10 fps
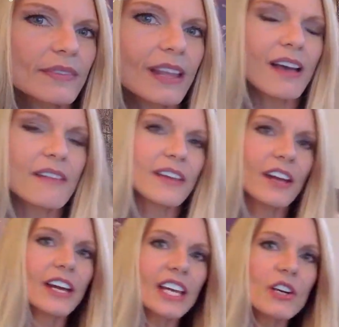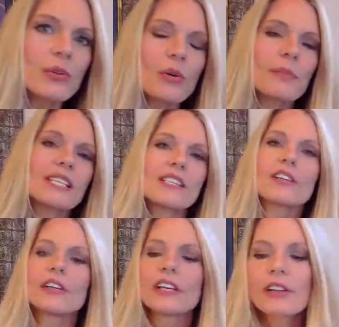a very cool
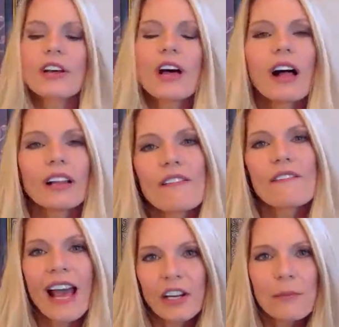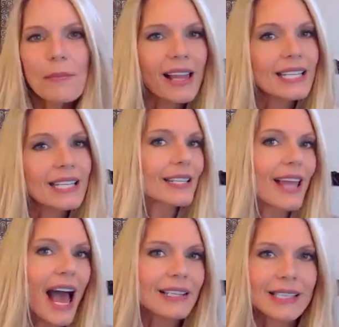material called vinyl
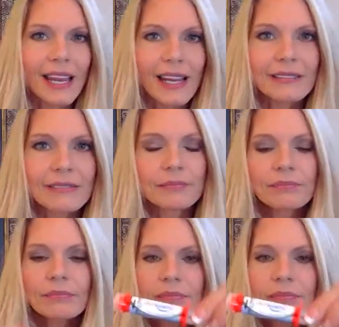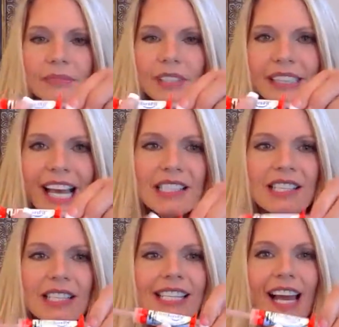polysiloxane.
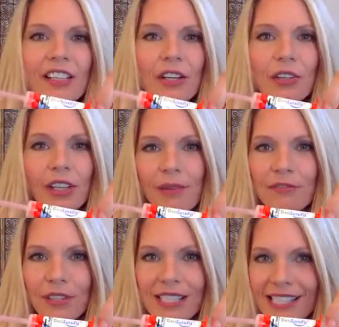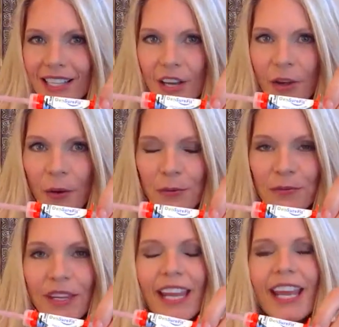That's the technical name for the silicone.
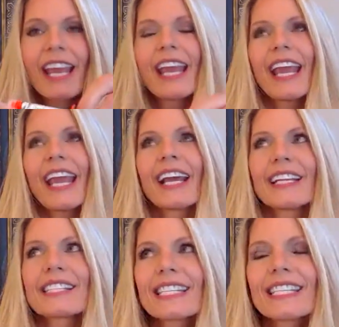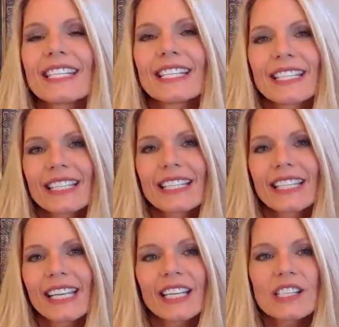And
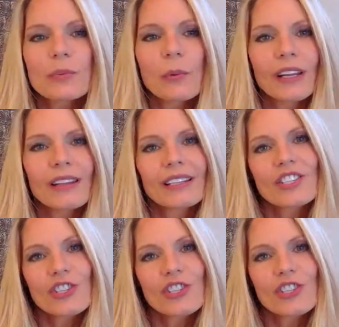it is one of the